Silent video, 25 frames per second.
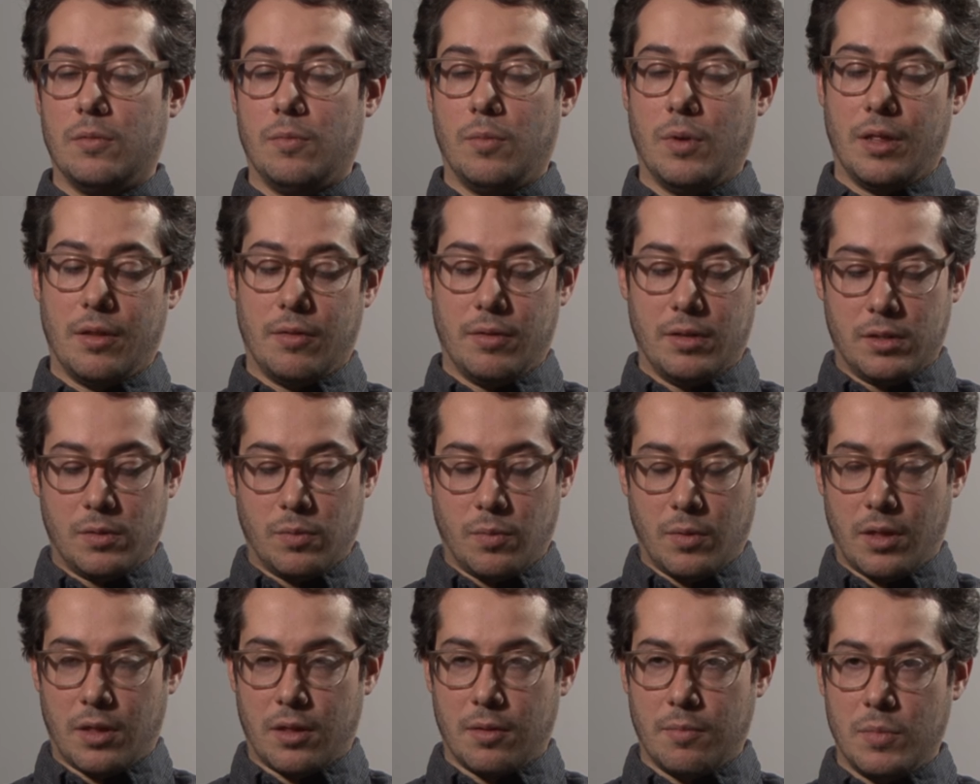whether it's
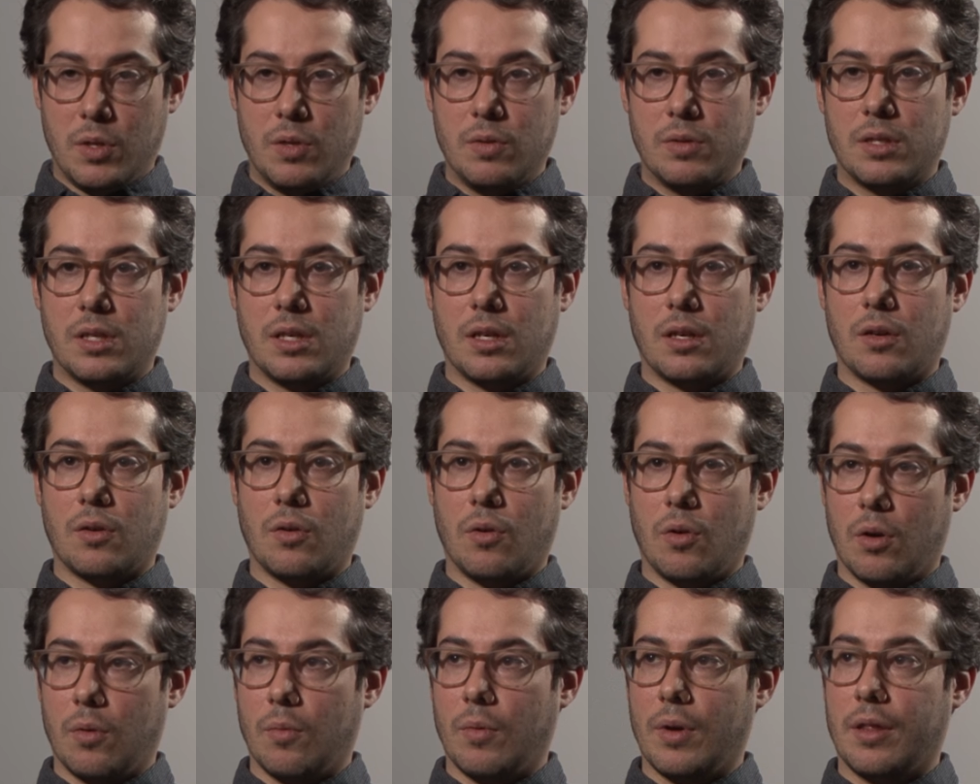with the music
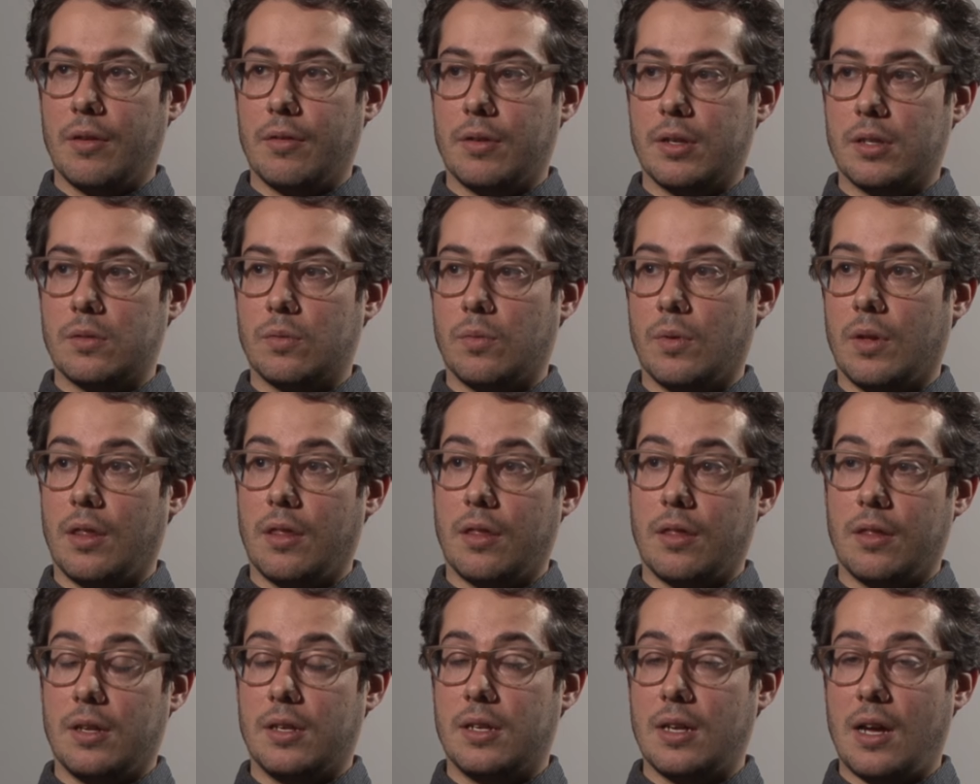or whether it's
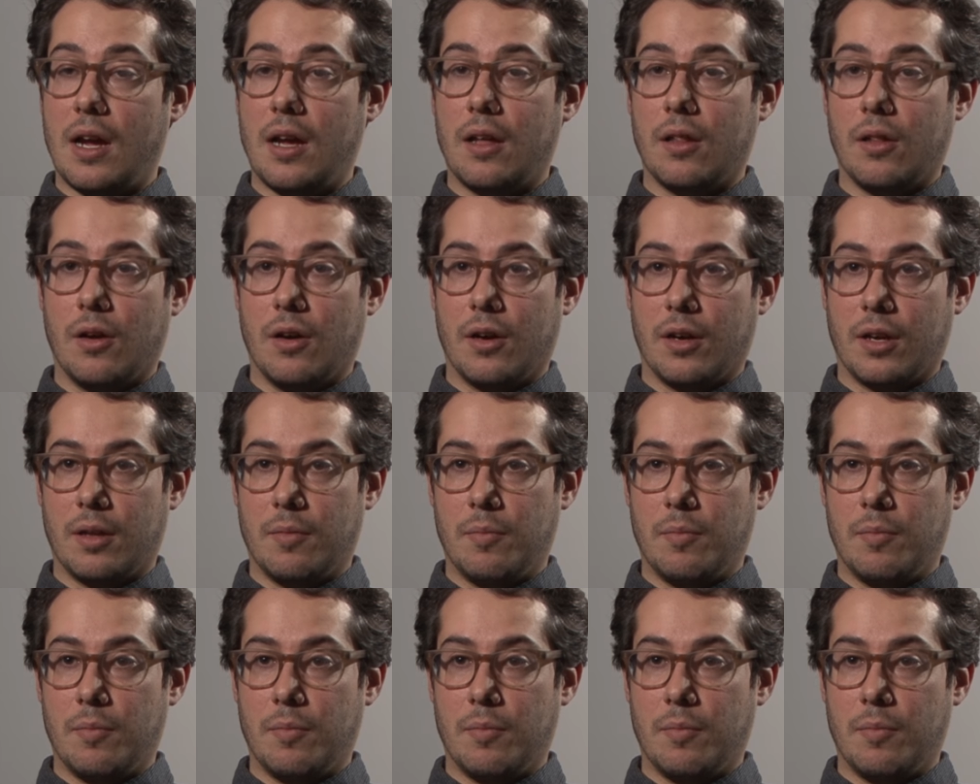with the dialogue,